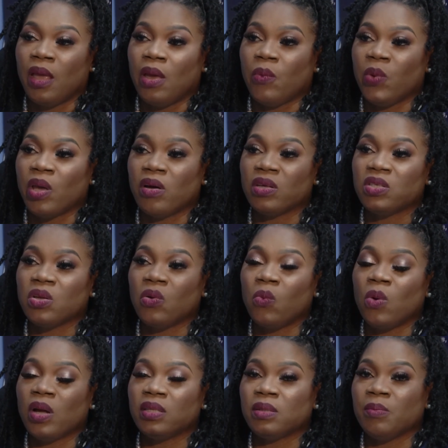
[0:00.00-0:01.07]
We also
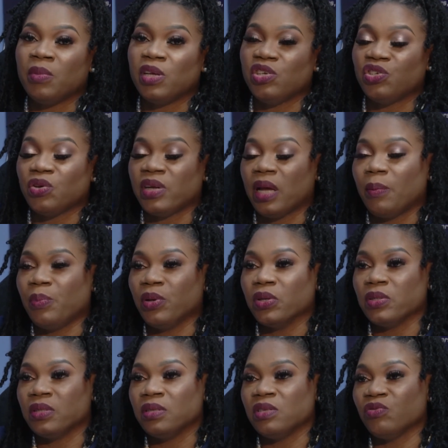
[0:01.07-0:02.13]
want to make sure that
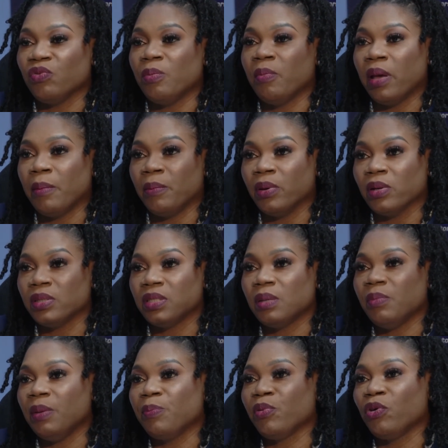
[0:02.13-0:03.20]
persons remember to
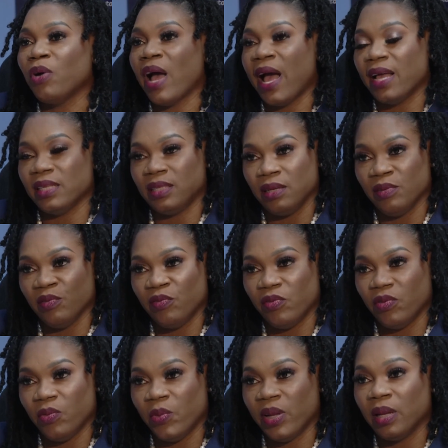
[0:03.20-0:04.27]
be proactive
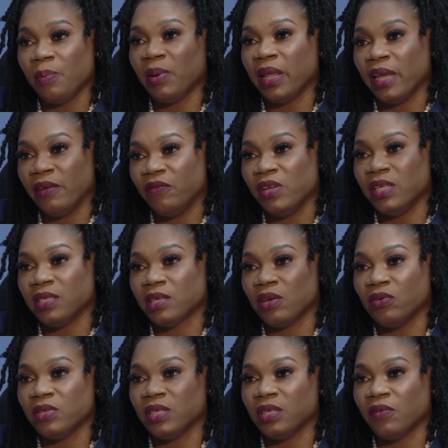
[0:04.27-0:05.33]
when applying for the
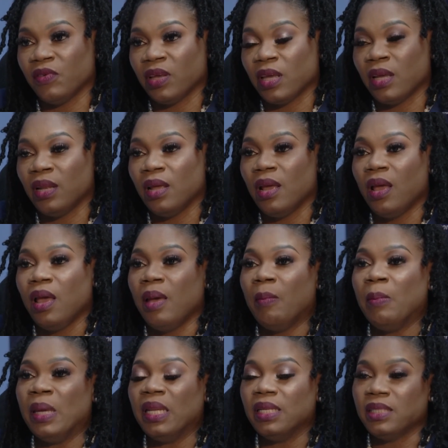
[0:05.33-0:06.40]
skill certificate.
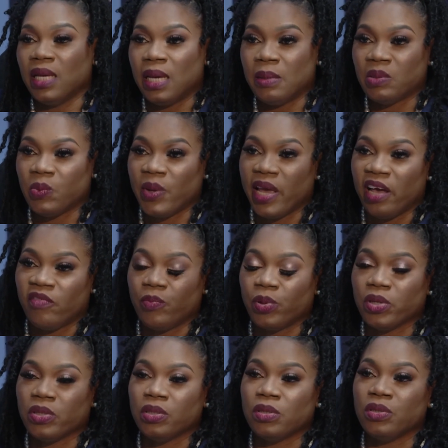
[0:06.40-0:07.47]
Many times we have
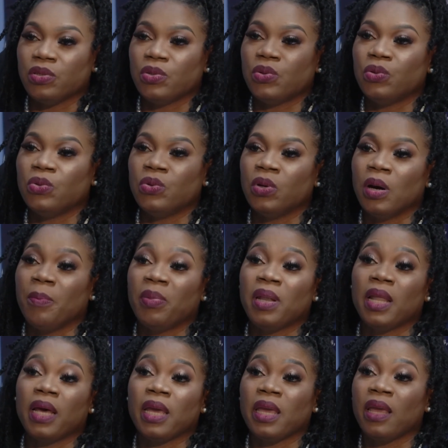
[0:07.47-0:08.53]
persons who
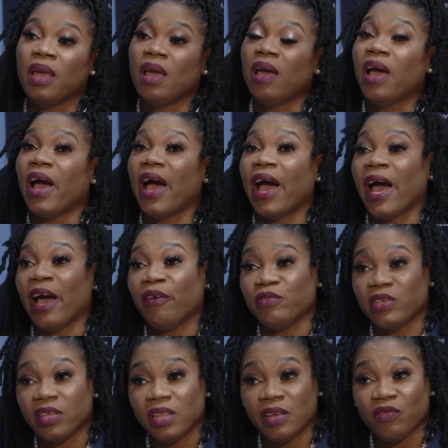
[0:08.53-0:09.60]
apply
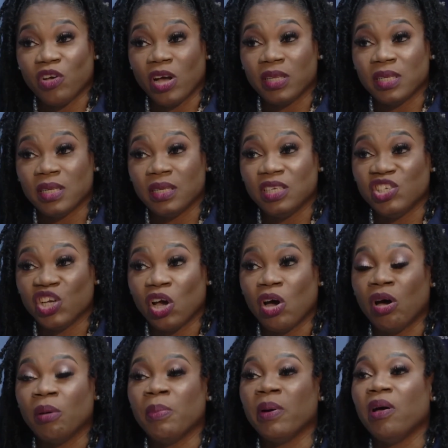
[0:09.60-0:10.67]
after they've gotten the
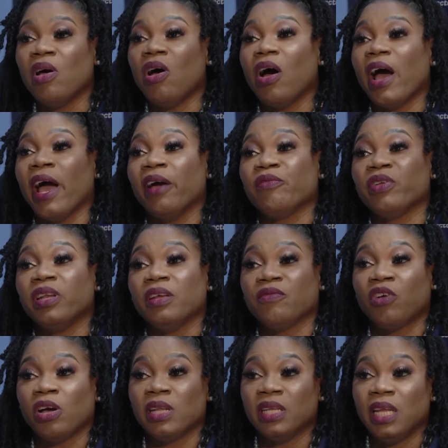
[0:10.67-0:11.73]
job, after they've
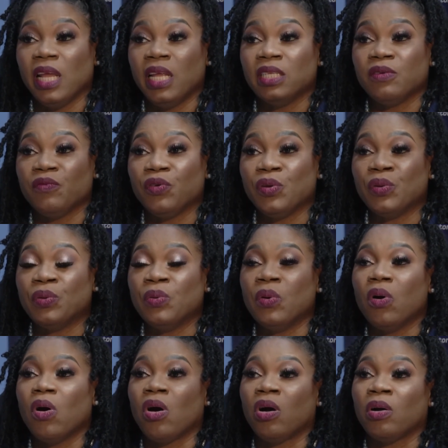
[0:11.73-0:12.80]
gotten the interview,
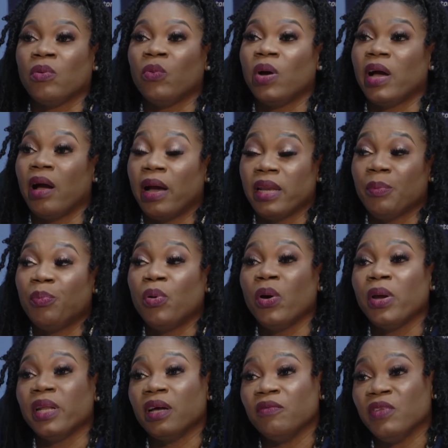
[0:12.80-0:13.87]
or at the
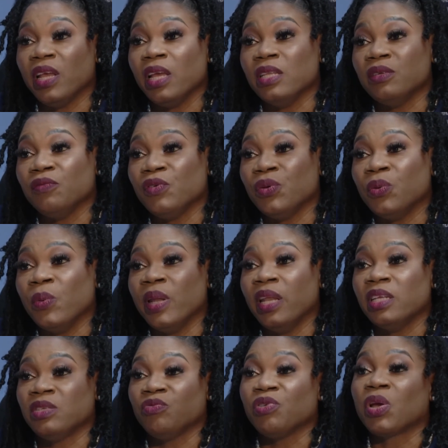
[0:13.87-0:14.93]
point of the interview when
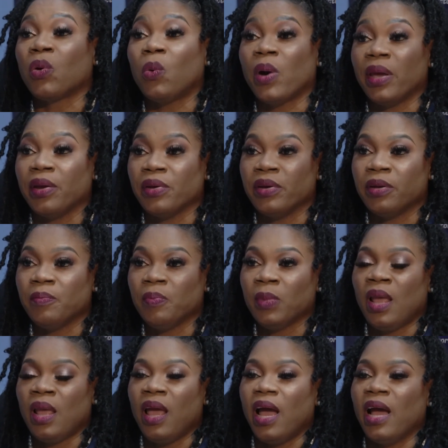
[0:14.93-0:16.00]
it's required.
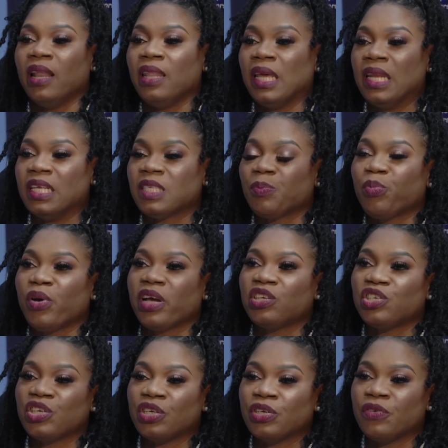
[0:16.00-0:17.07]
And then it's
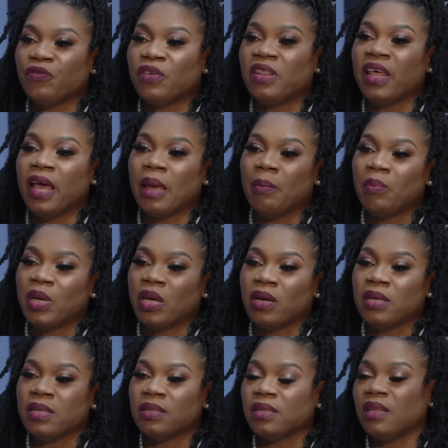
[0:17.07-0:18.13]
pressure for them
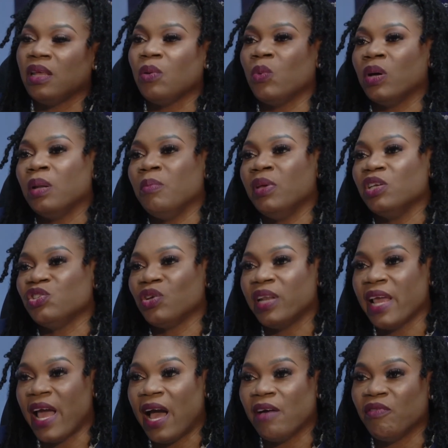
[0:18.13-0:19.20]
because they want to make sure
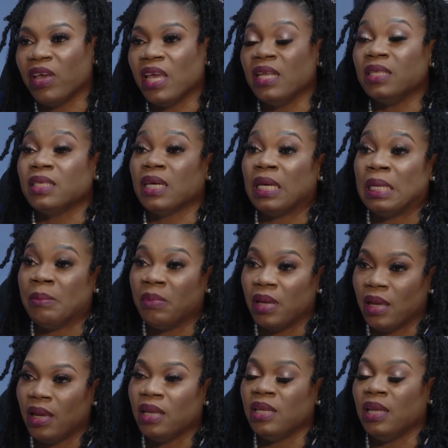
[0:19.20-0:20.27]
they have it in time
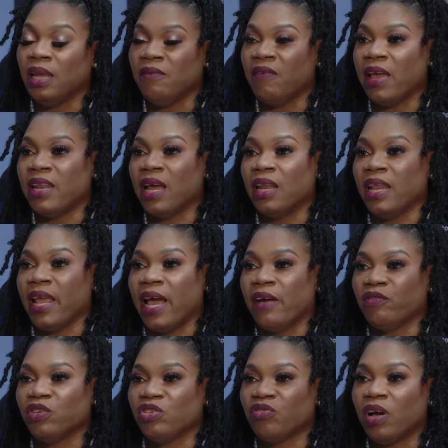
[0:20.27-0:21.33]
in the event that they
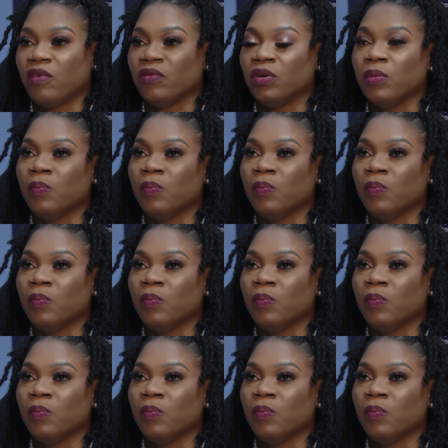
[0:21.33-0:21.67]
have to travel.